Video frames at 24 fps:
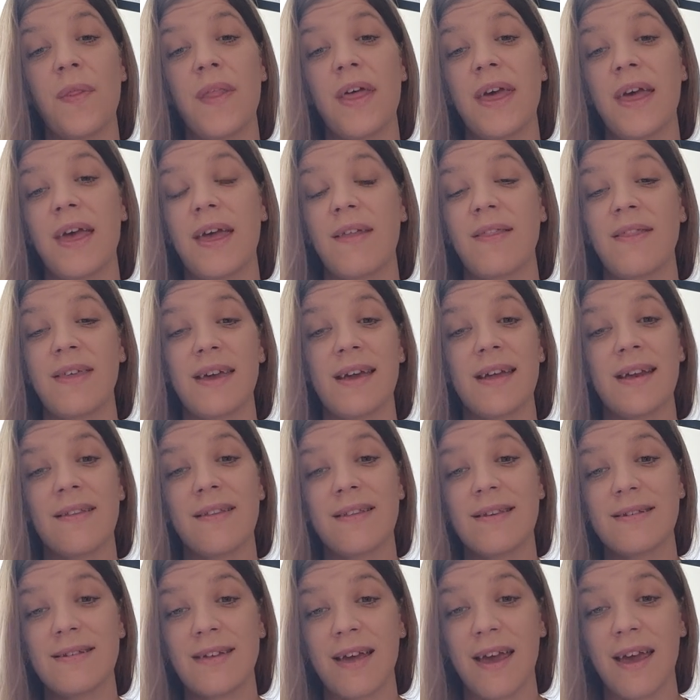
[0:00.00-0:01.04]
that at the end of
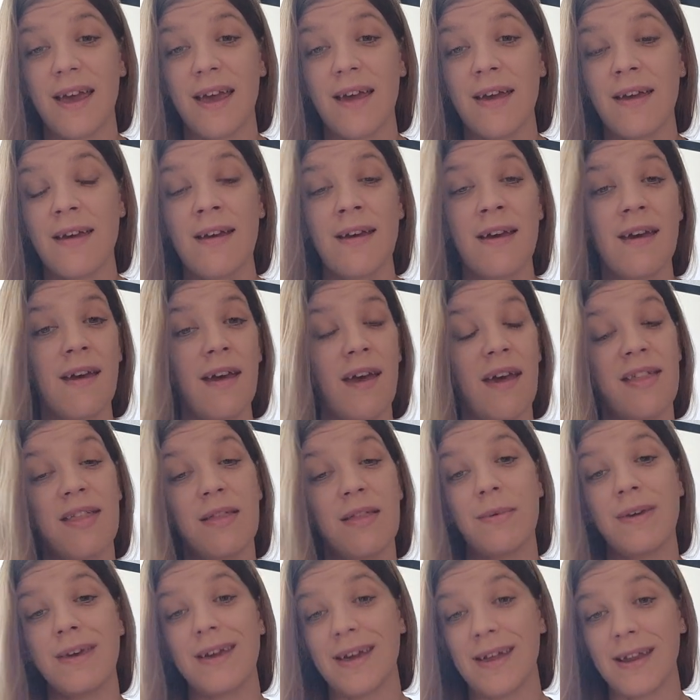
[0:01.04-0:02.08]
the day, at
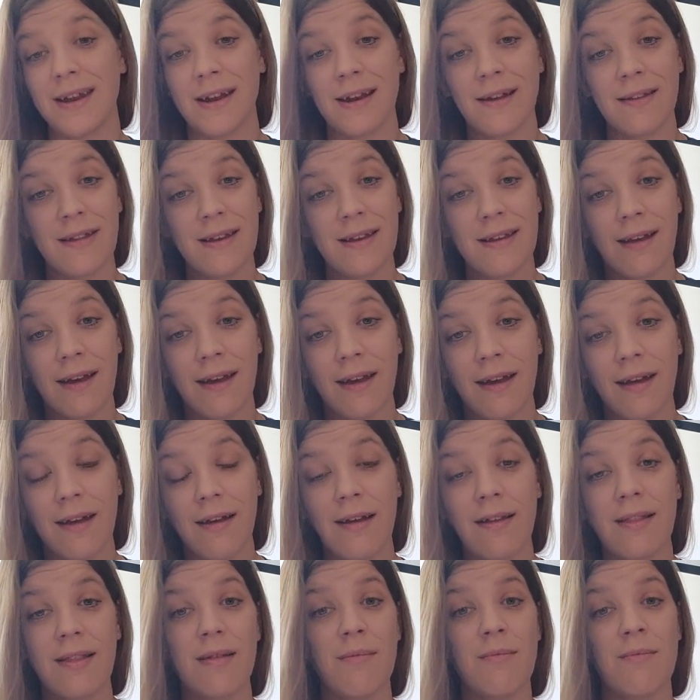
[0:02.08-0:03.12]
the beginning of the
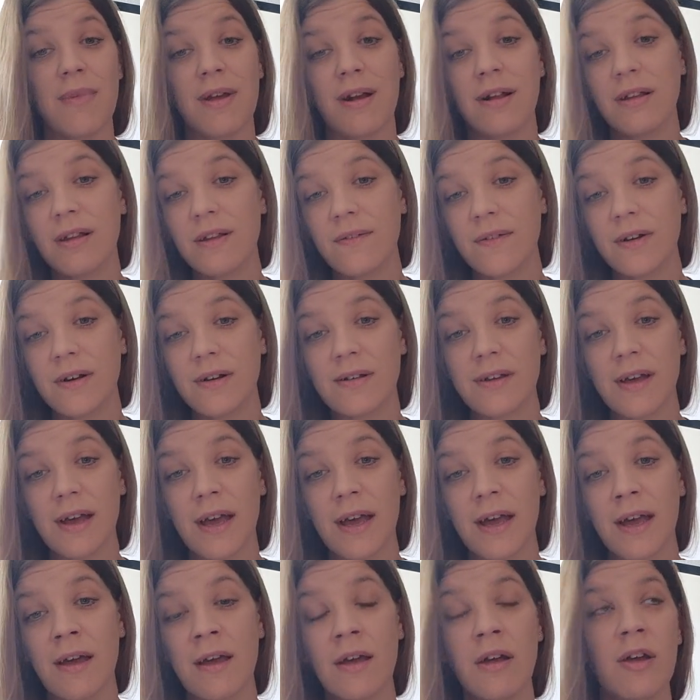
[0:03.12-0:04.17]
day, the middle of your
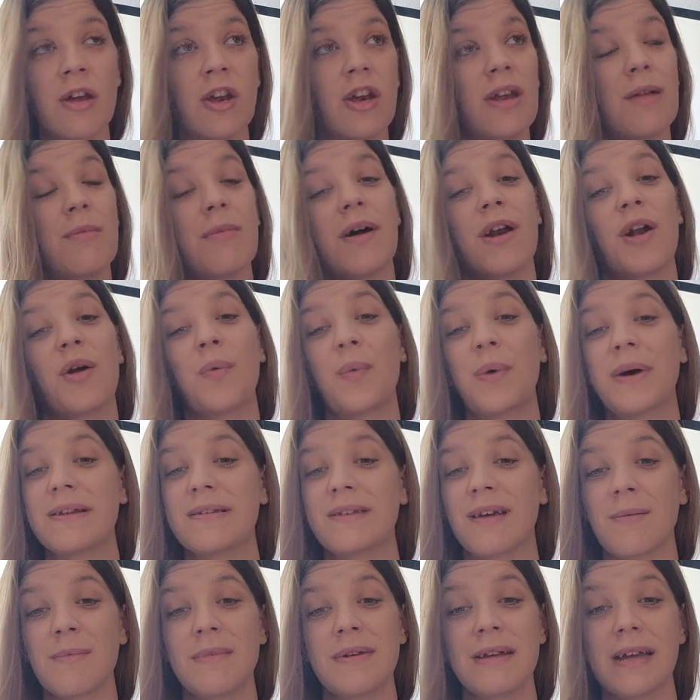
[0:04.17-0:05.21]
day, no matter what
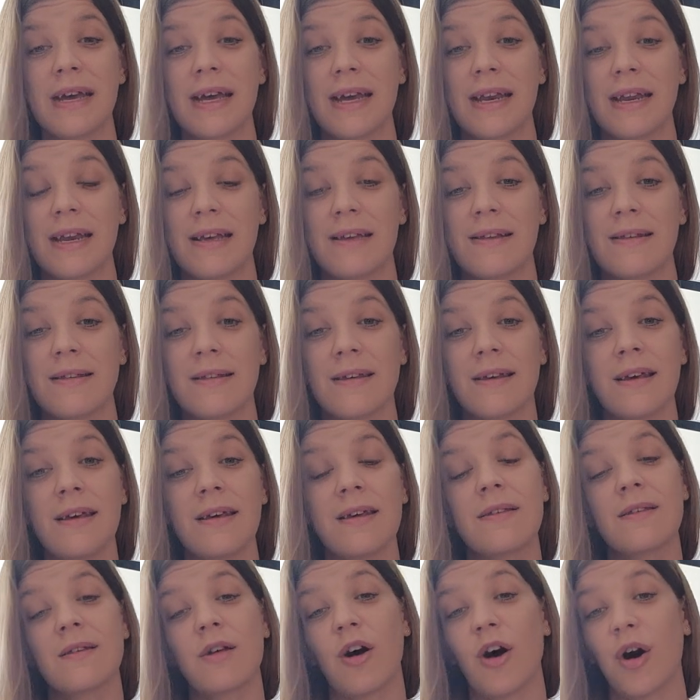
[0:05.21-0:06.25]
time of day it is, He
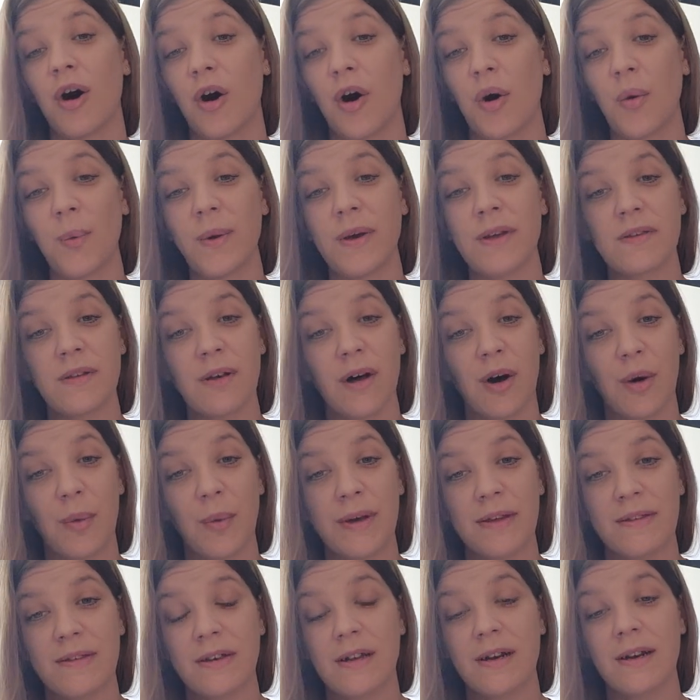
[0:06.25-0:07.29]
is always,
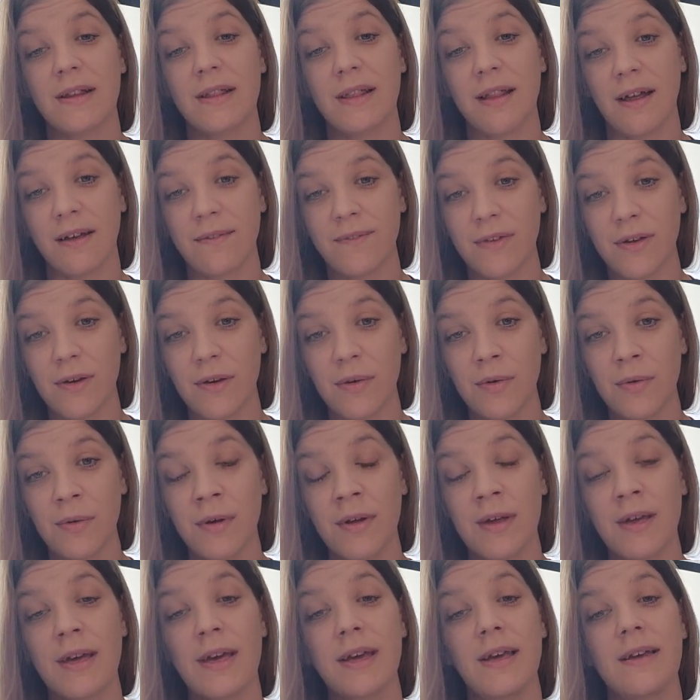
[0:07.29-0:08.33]
always going to love you.
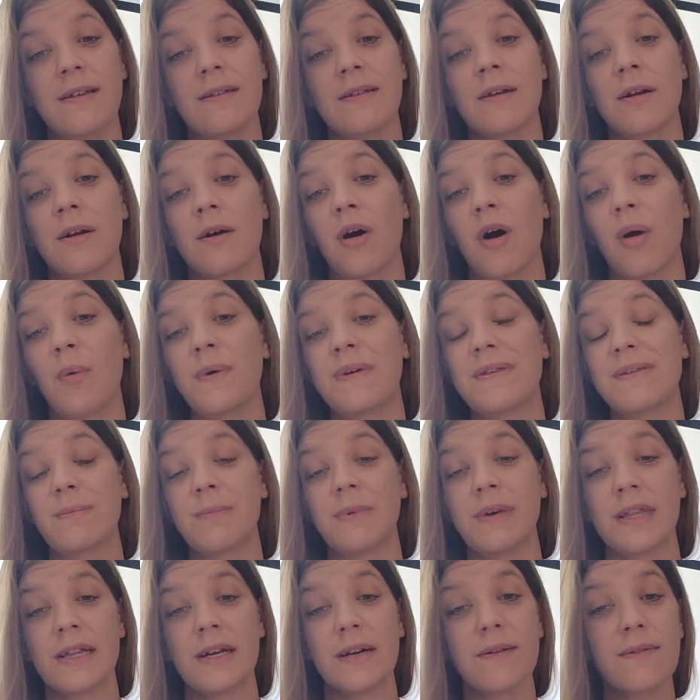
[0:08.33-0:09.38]
He's going to always
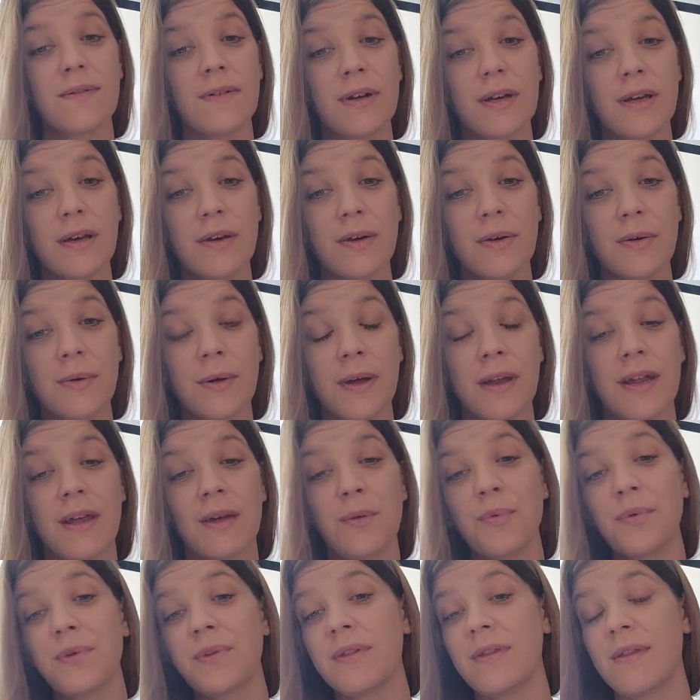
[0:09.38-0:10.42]
be there for you, and He
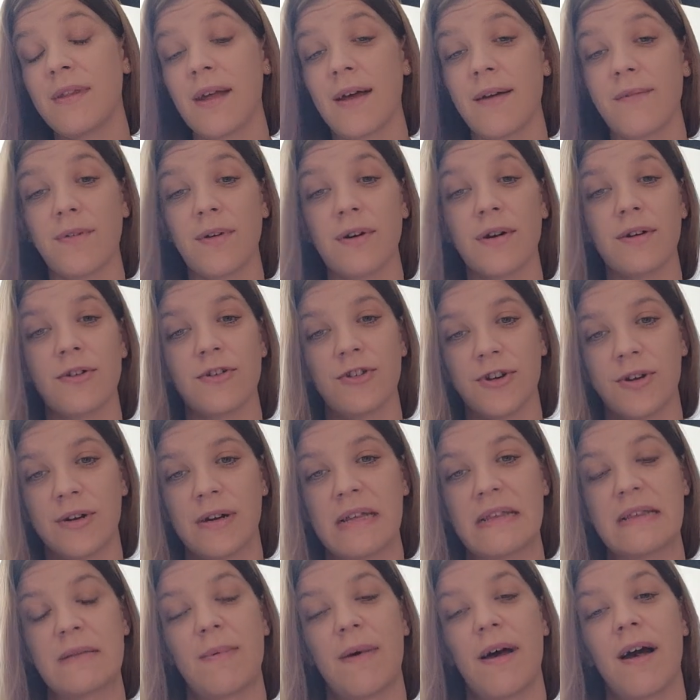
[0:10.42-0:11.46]
will never turn
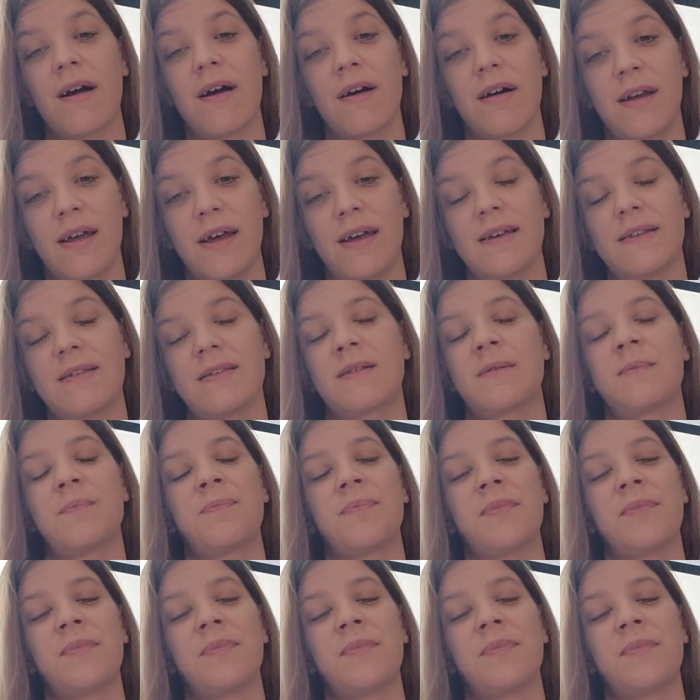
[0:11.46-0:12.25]
His back on us.